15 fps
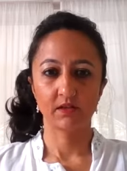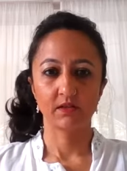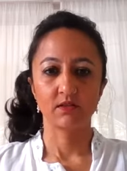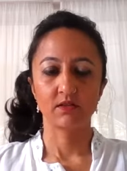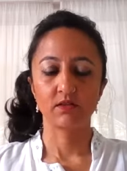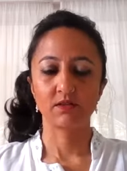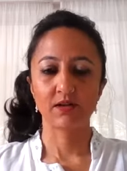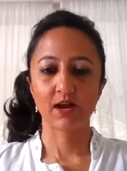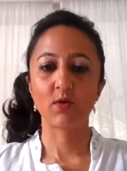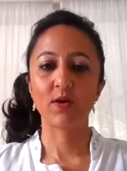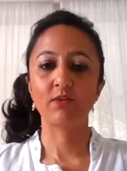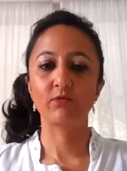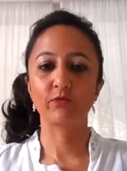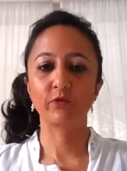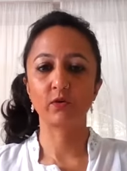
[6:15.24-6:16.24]
So you now
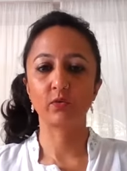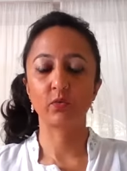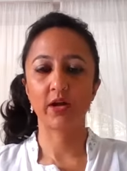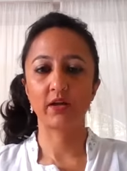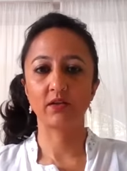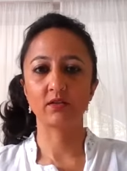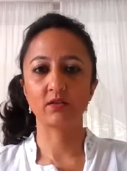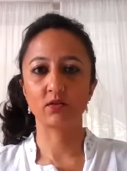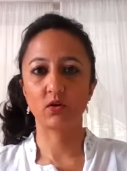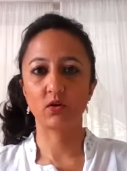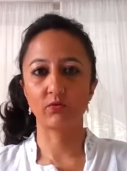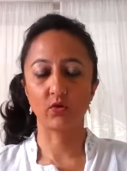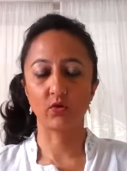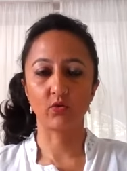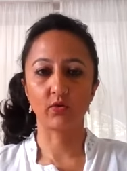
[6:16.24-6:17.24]
have full awareness of
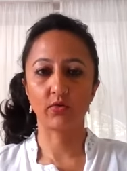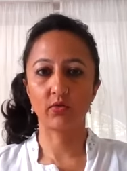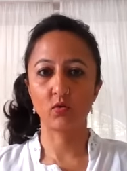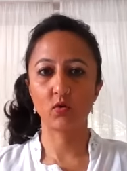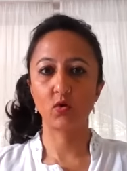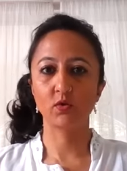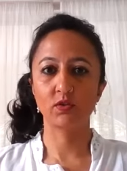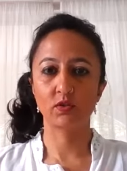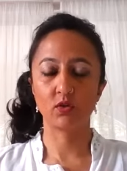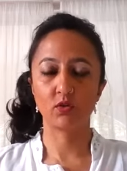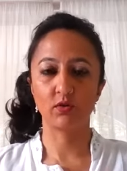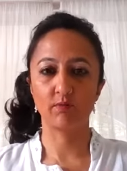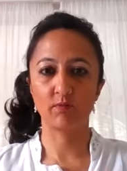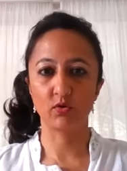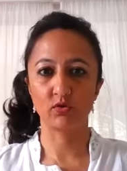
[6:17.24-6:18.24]
your thoughts, your
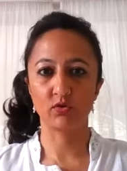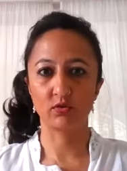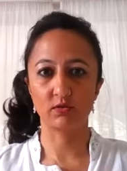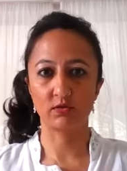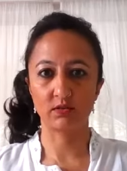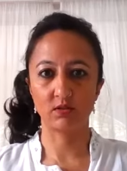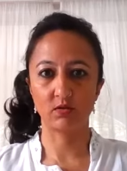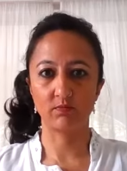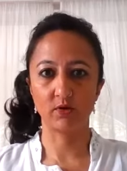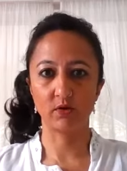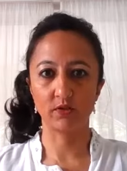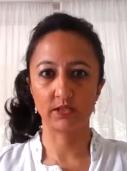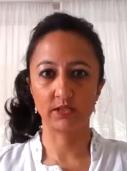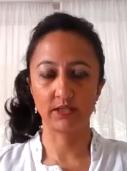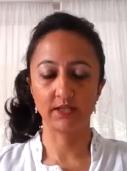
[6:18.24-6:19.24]
emotions, and your
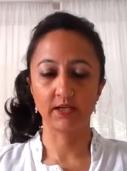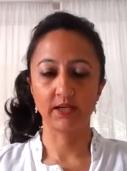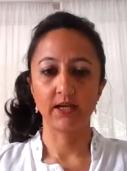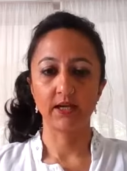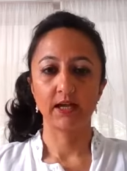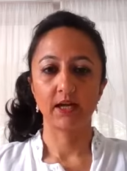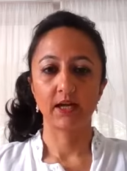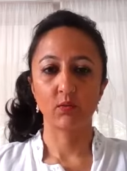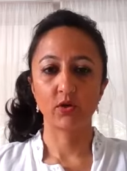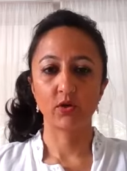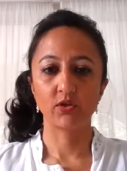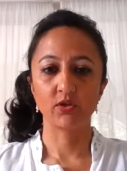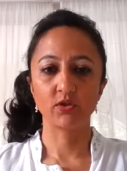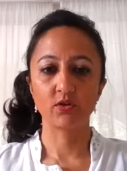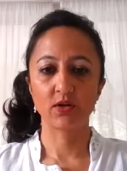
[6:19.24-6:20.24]
body. And I want
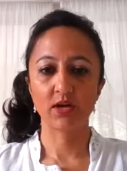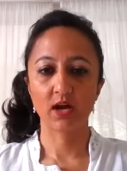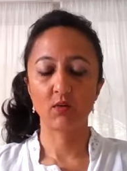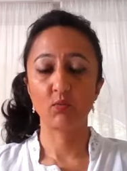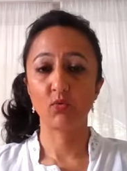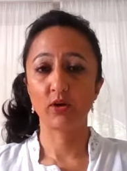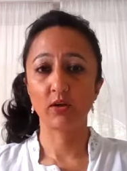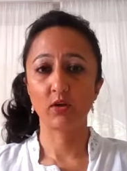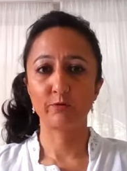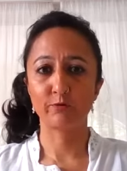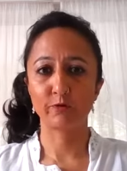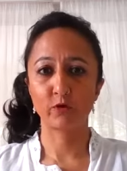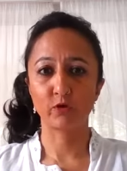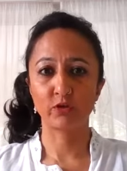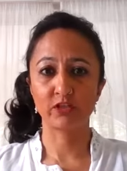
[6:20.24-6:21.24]
you to now bring your
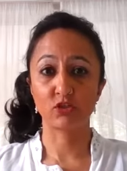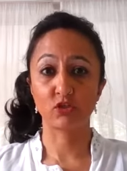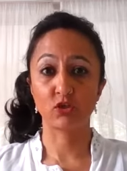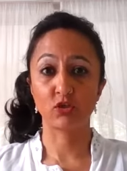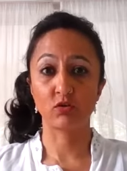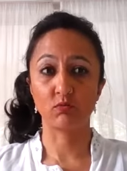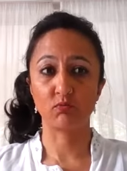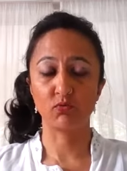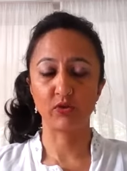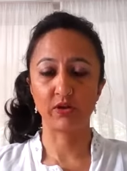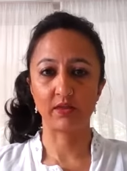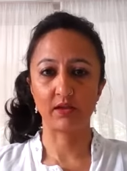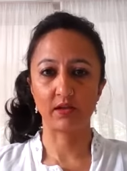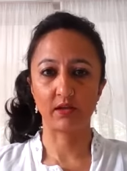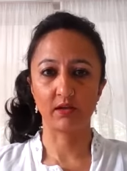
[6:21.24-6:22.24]
focus to your
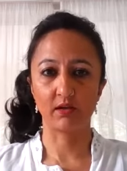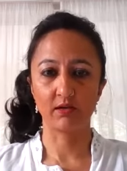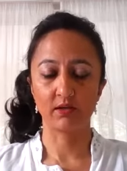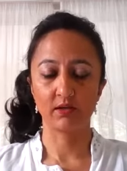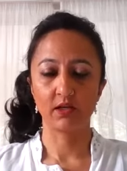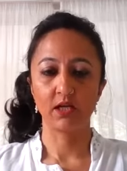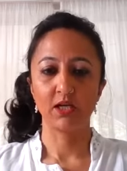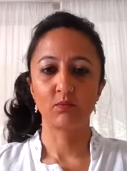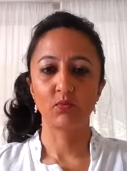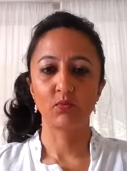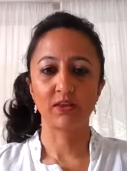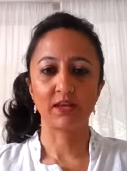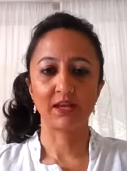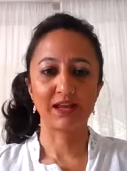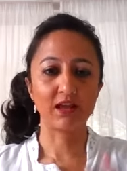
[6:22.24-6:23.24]
breathing.
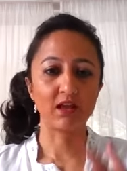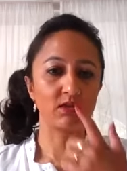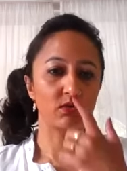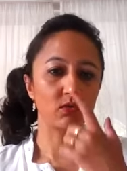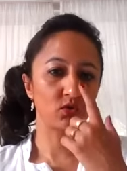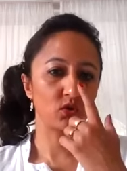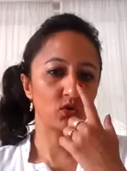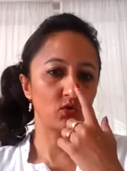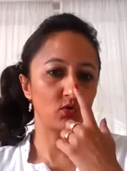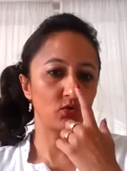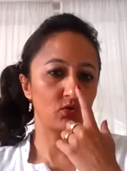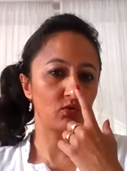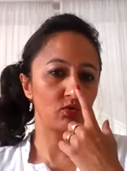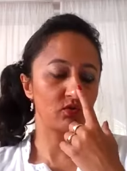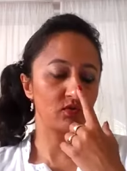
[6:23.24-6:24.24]
Breathing in through your
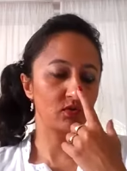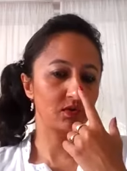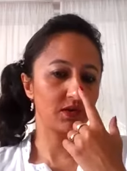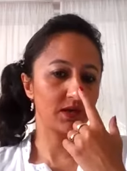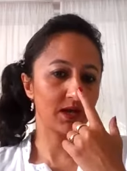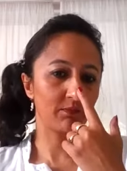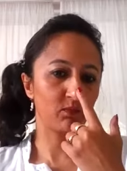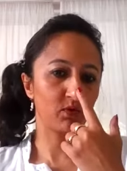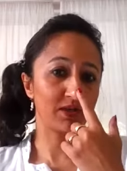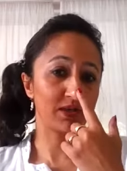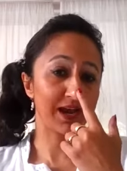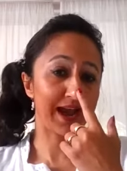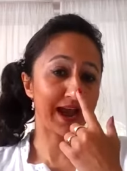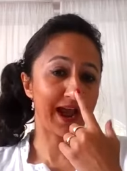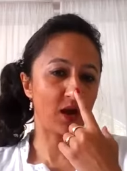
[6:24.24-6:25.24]
nose and
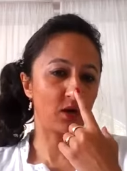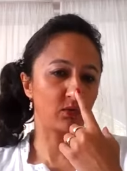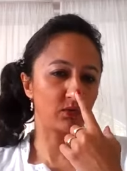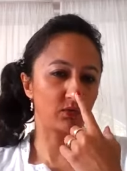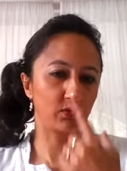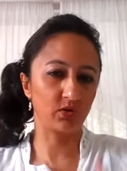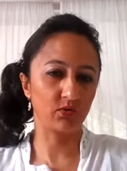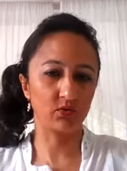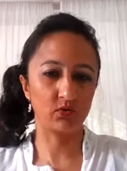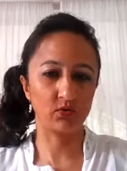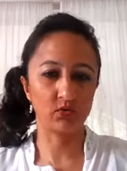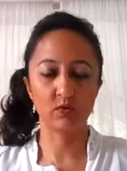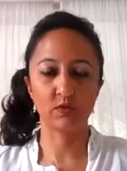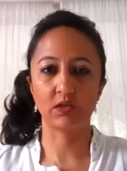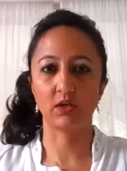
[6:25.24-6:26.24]
breathing out through your
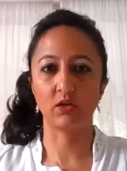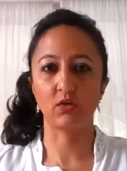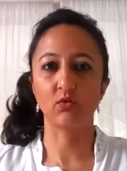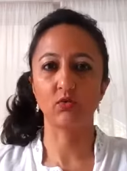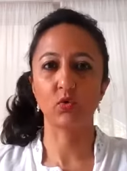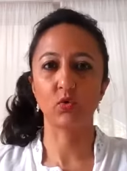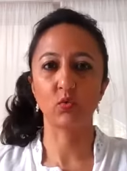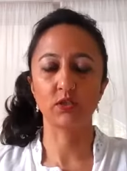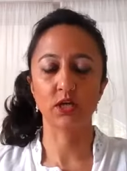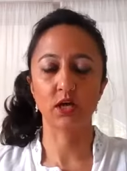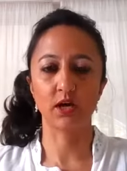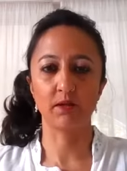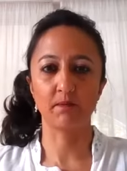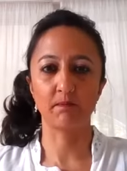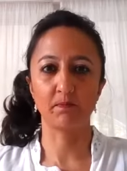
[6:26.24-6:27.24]
nose in your own
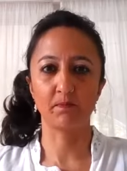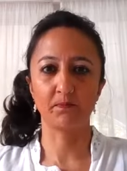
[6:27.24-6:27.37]
time.